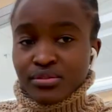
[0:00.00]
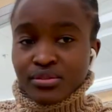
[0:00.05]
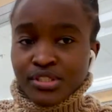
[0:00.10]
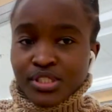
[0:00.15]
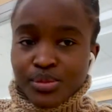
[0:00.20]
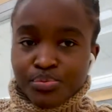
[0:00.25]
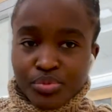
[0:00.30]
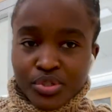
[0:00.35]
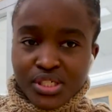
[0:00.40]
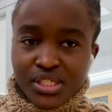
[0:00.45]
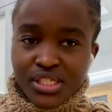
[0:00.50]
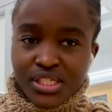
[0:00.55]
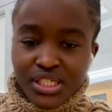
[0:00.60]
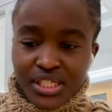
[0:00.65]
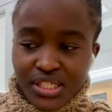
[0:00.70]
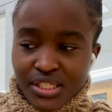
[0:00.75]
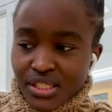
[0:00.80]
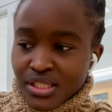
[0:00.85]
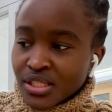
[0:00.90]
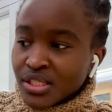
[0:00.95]
this person
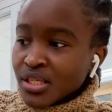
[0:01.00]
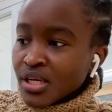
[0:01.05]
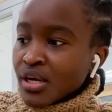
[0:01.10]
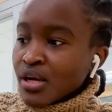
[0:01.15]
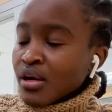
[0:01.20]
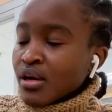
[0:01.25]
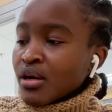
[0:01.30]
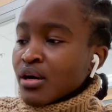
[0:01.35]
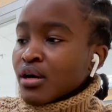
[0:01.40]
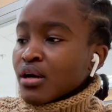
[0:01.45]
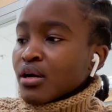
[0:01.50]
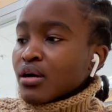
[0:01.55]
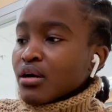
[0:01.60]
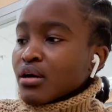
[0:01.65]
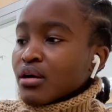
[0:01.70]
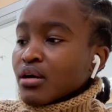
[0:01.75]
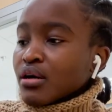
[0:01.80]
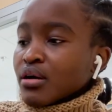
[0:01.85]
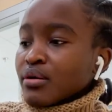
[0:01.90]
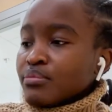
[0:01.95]
here.
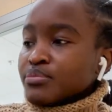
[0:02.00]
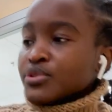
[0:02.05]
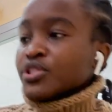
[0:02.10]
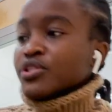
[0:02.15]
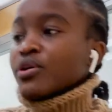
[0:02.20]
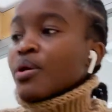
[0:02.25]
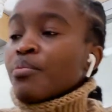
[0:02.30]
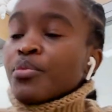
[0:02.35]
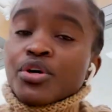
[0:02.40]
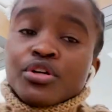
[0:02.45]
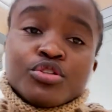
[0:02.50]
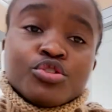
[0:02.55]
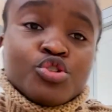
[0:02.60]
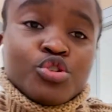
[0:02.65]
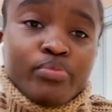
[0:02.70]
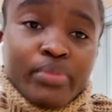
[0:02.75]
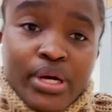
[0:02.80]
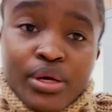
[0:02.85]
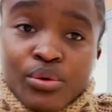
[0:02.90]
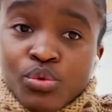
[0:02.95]
So I'm gonna do
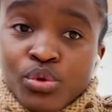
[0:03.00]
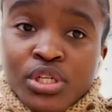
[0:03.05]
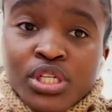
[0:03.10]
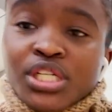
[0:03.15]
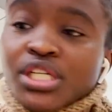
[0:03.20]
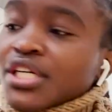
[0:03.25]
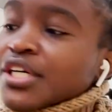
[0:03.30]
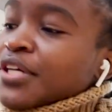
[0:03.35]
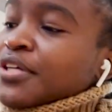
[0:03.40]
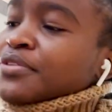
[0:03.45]
my work.